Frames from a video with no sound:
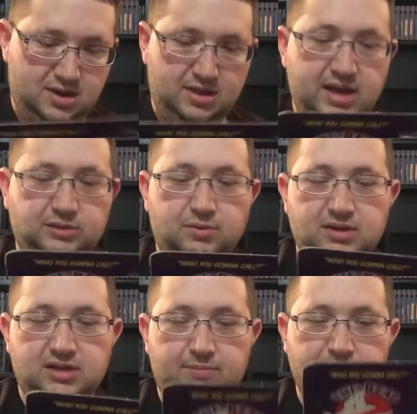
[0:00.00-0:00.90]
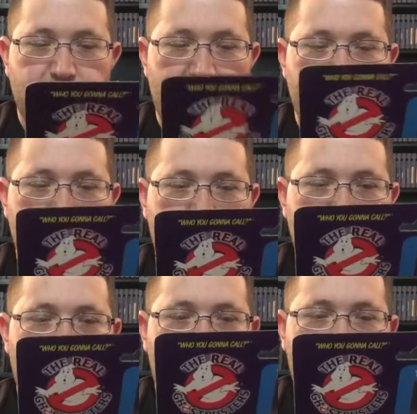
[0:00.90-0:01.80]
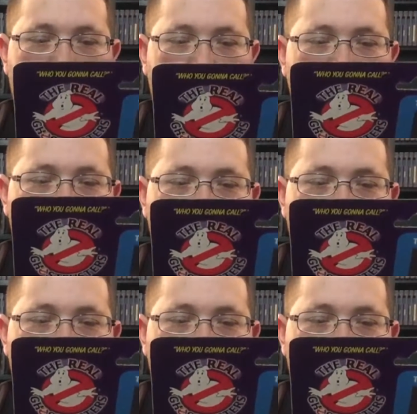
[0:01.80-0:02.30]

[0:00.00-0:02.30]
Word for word: next one is up is one I've been looking for for a little